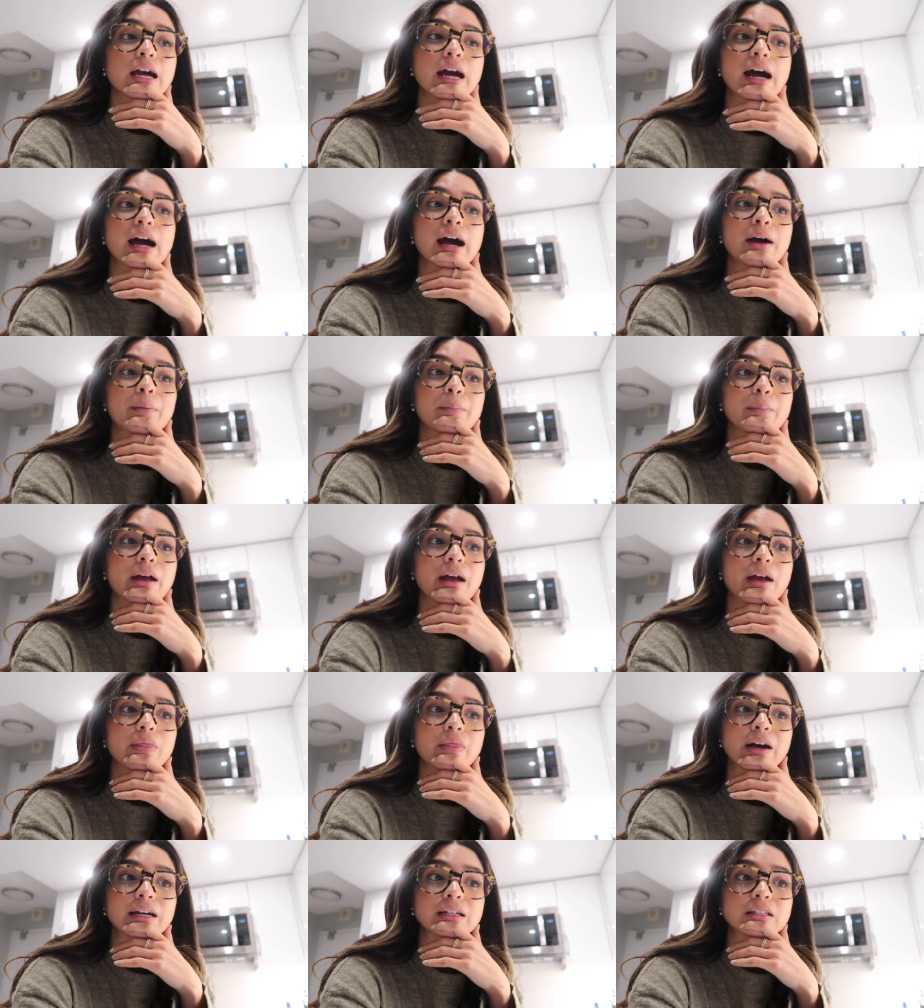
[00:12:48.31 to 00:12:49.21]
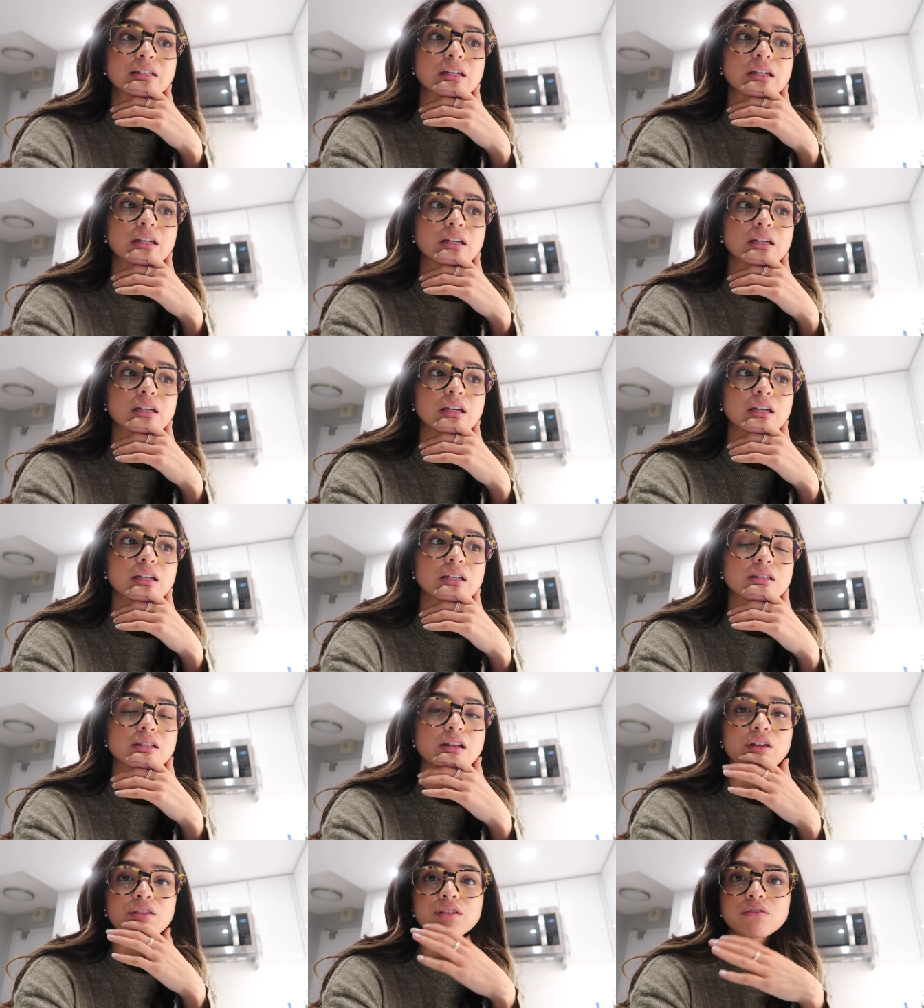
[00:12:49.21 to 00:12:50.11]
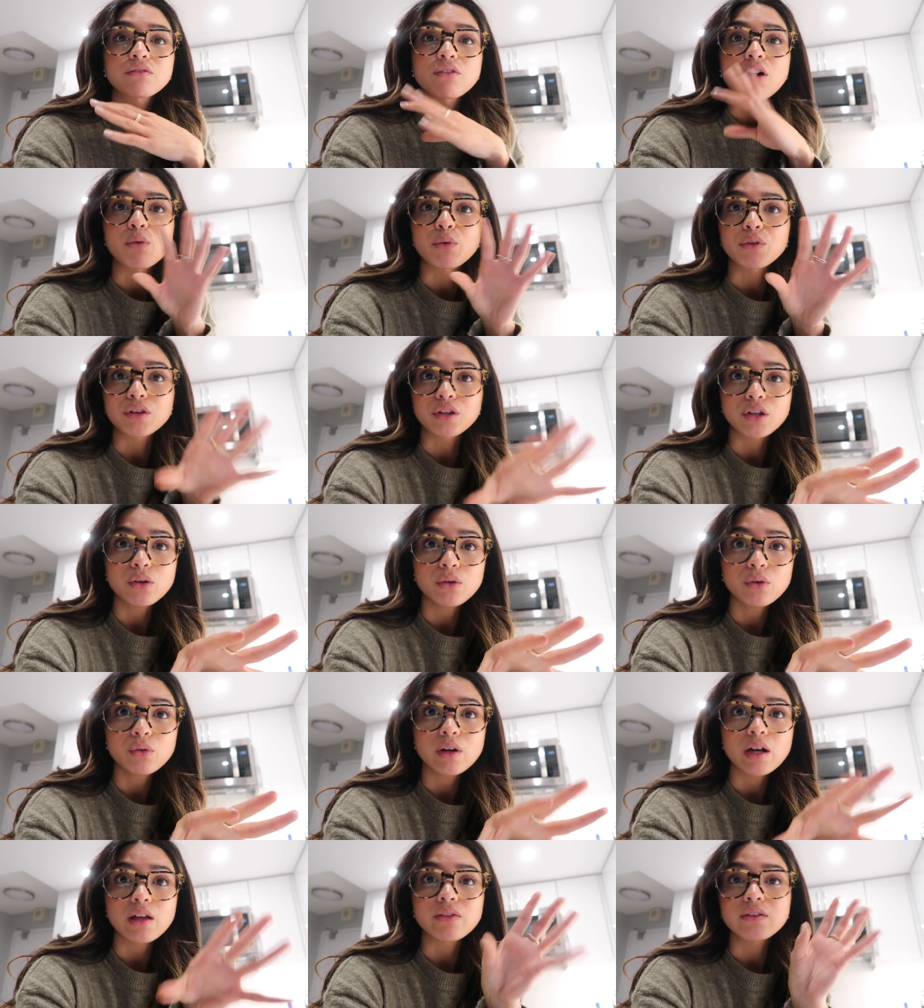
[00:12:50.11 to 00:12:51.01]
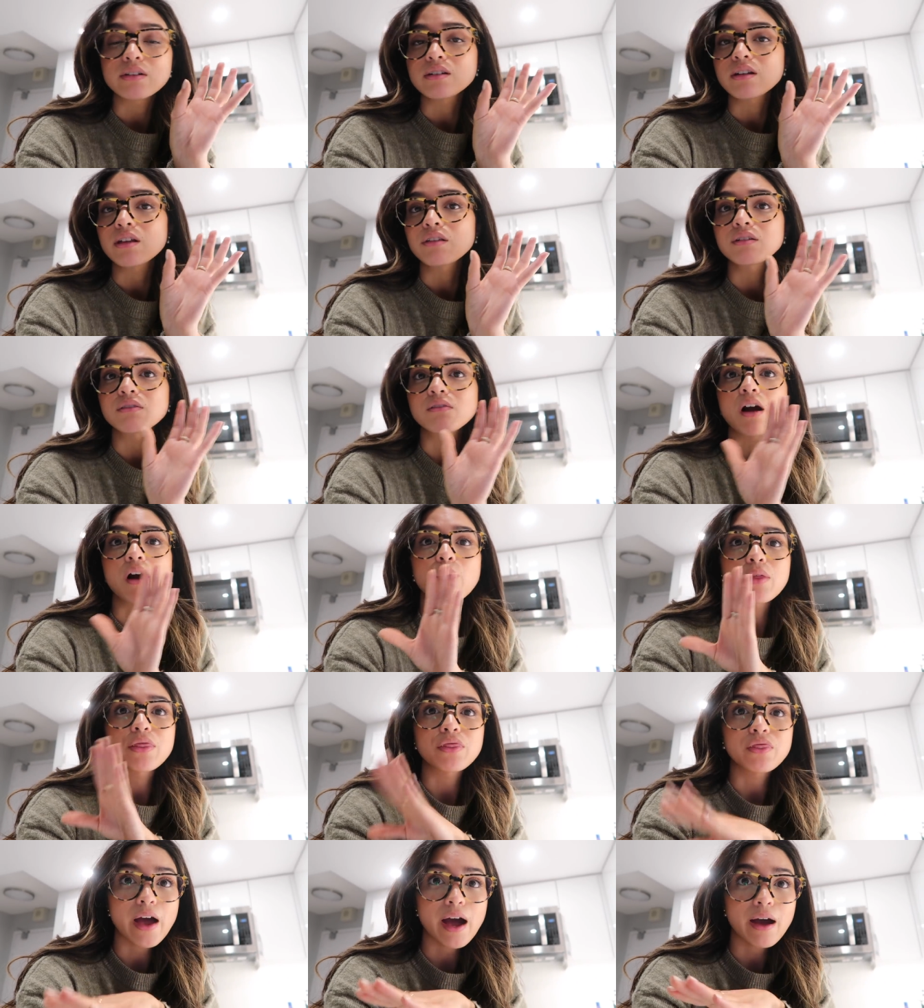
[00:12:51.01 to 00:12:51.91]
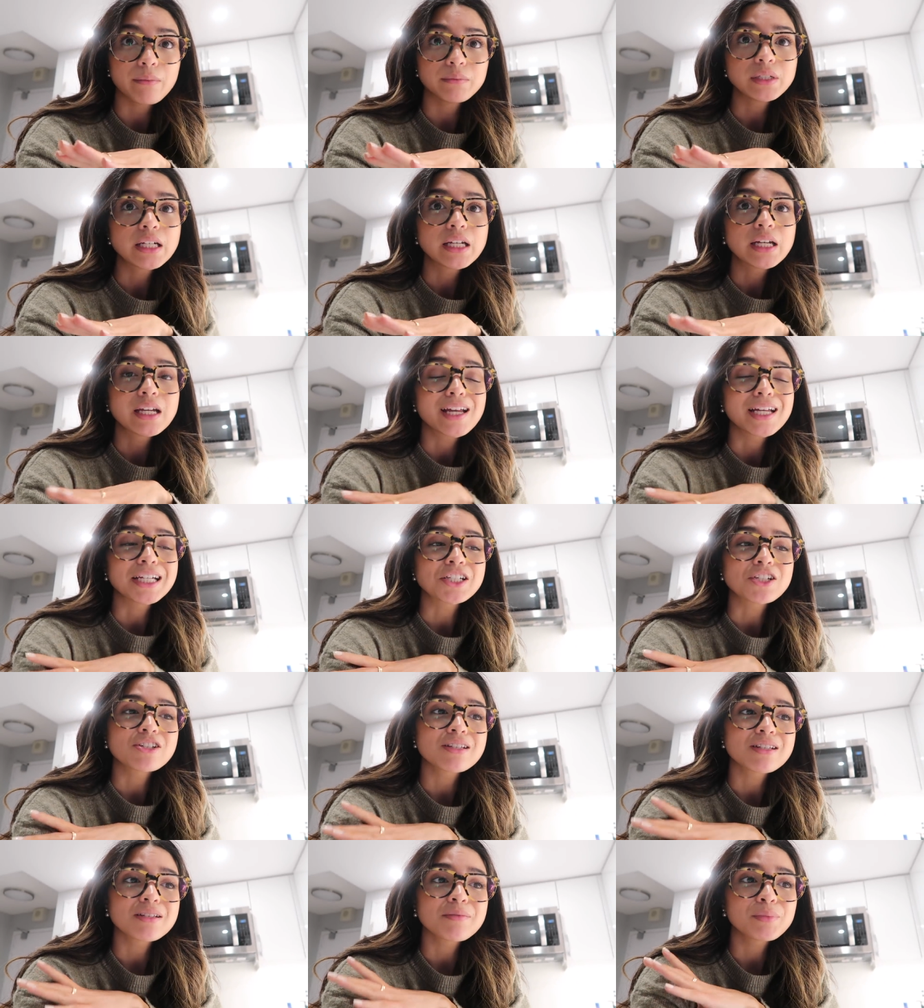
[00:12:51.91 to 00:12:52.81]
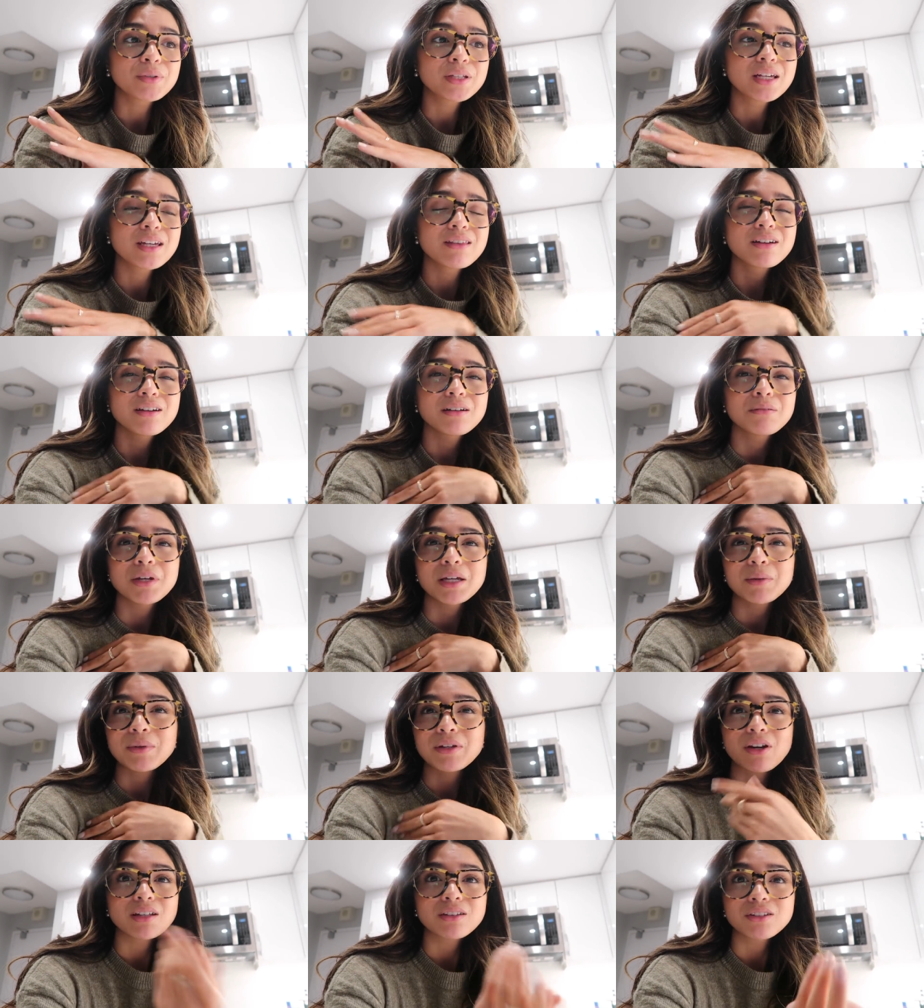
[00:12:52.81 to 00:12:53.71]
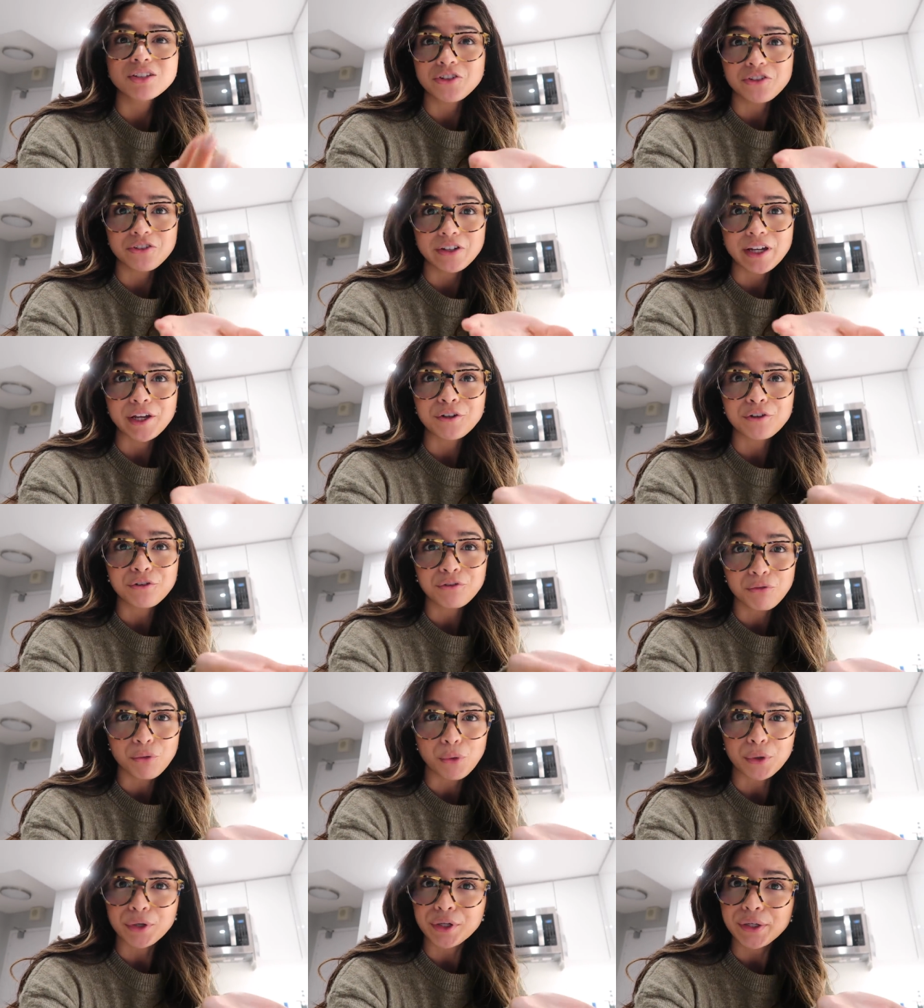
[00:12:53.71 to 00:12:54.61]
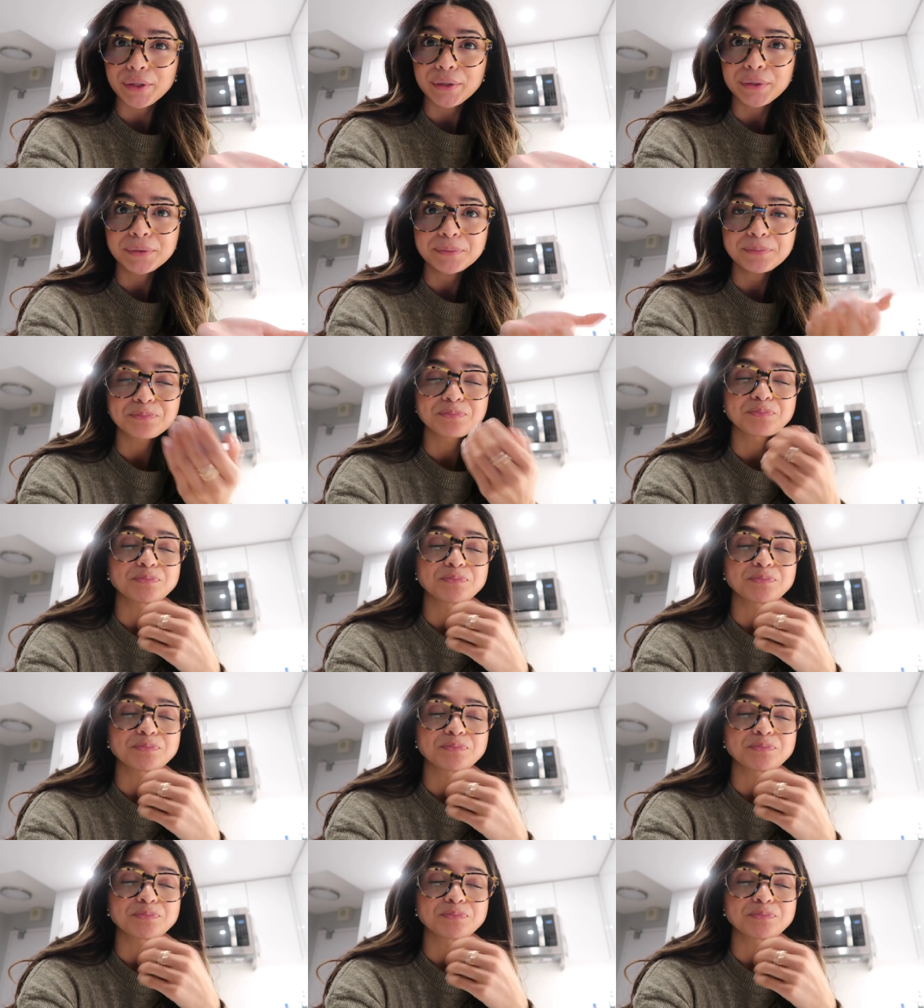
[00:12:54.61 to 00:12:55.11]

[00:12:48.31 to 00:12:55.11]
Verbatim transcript: Um, and that is nothing wrong with you and there's nothing wrong with them. It's just simply they're maybe not the creator for you